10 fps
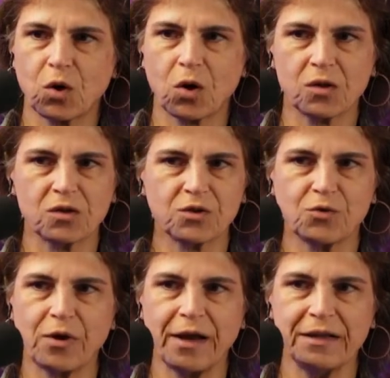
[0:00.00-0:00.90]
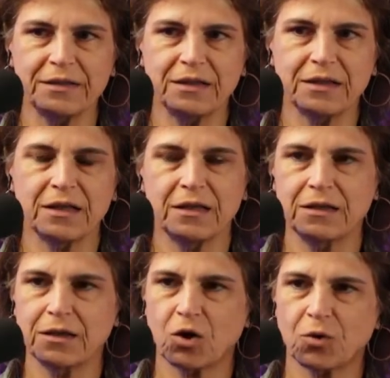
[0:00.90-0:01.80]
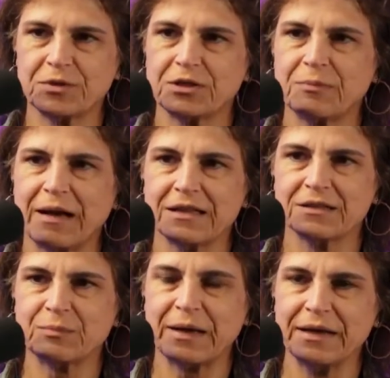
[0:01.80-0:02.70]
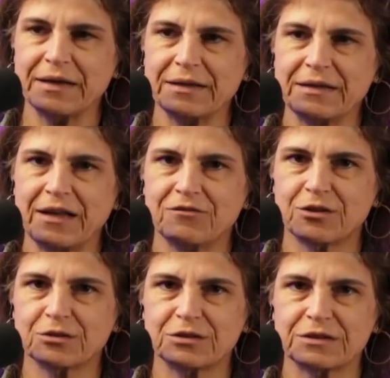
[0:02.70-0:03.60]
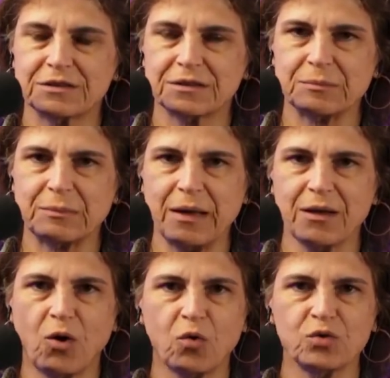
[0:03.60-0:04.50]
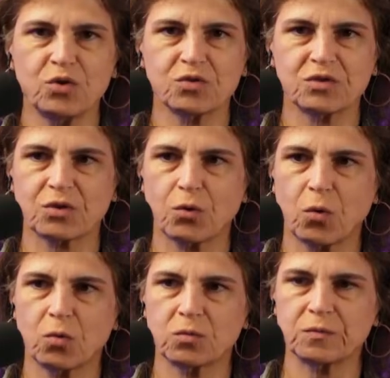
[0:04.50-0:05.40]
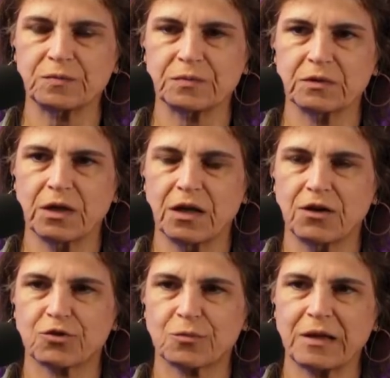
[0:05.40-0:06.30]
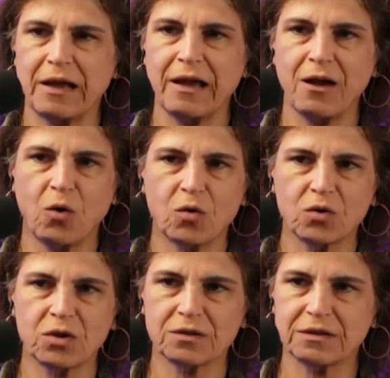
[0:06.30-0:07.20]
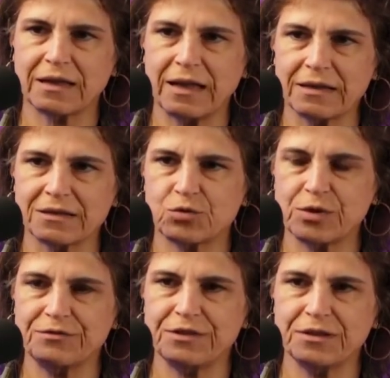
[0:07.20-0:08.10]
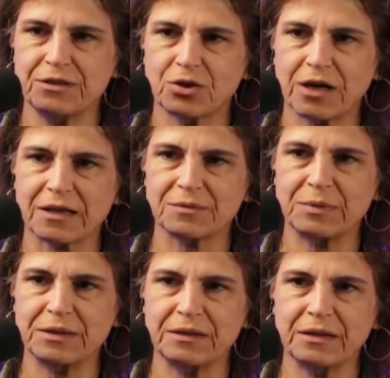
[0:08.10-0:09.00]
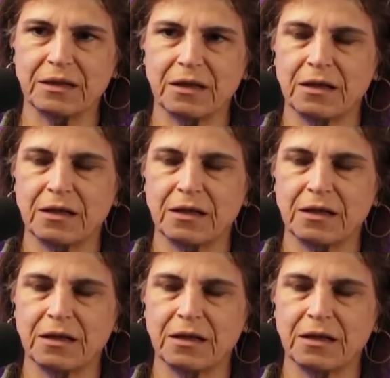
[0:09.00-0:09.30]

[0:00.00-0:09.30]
color grade, optimize my levels, my audios. From now on, the last 3 videos had been